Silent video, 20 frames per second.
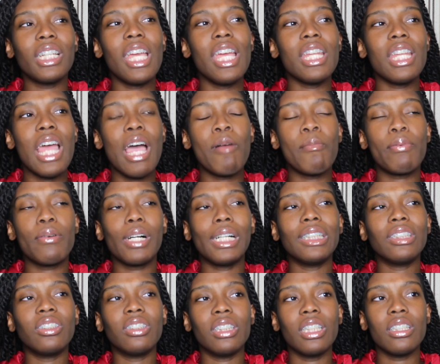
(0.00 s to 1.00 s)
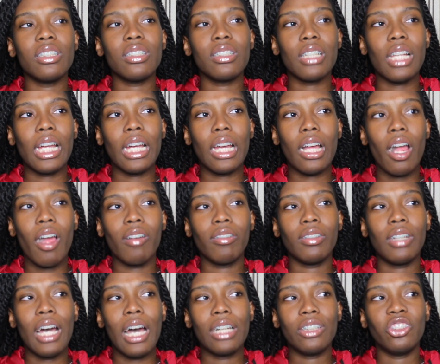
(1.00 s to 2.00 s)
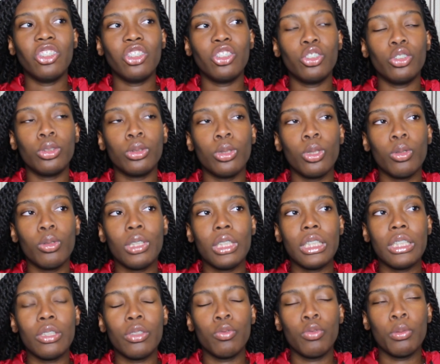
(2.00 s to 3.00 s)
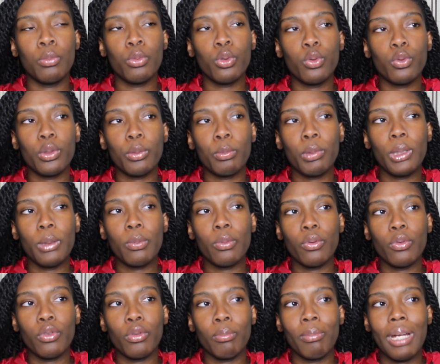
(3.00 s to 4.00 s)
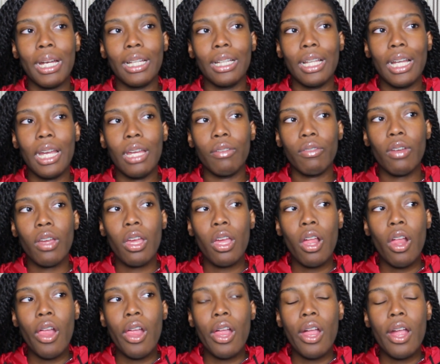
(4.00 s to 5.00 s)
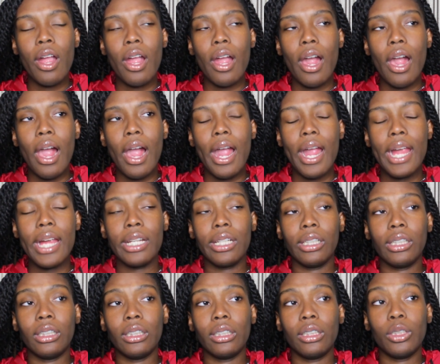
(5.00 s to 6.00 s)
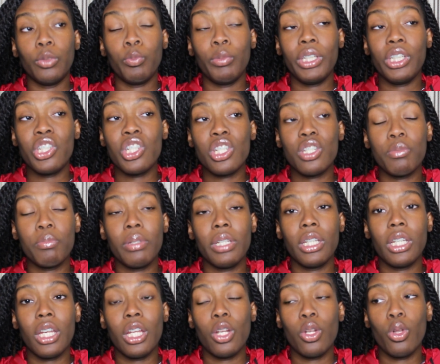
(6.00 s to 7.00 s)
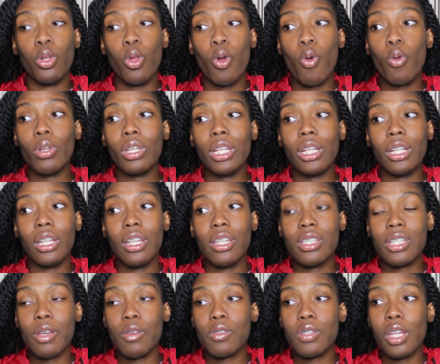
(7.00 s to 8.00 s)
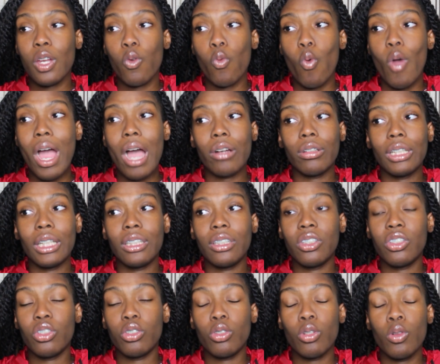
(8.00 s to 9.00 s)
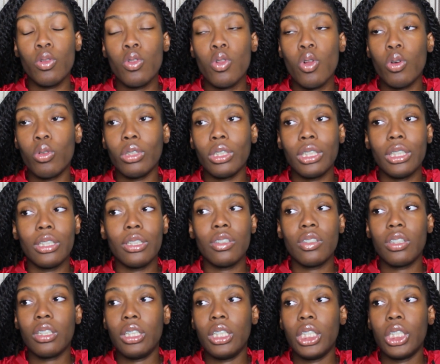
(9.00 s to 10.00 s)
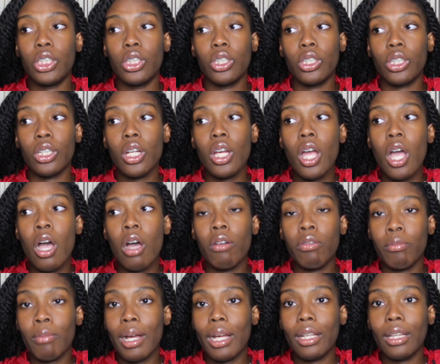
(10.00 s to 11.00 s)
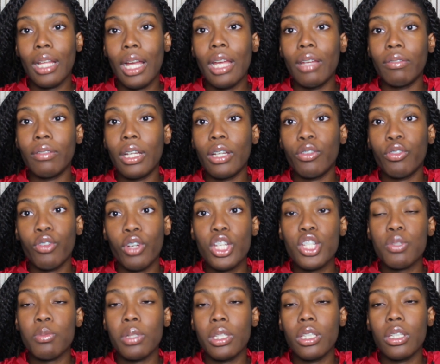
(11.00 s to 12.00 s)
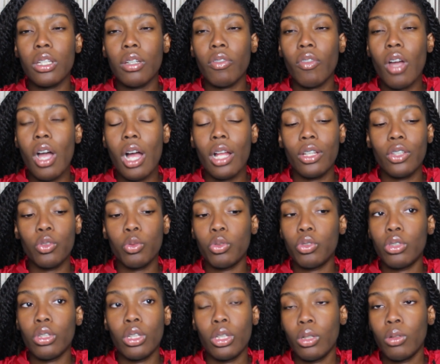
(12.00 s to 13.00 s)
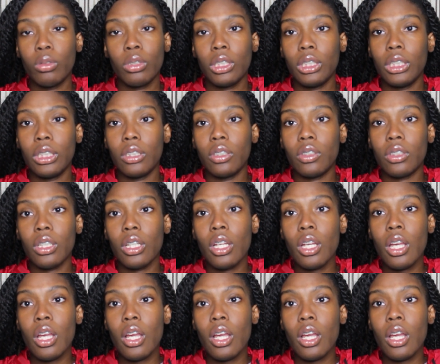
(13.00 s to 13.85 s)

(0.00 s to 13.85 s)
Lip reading: in that process, like, of God just slowly removing people from my life and me just being in loneliness, I was like, wow, like, this is the loneliest year of my life. Like, freshman year of college was the loneliest.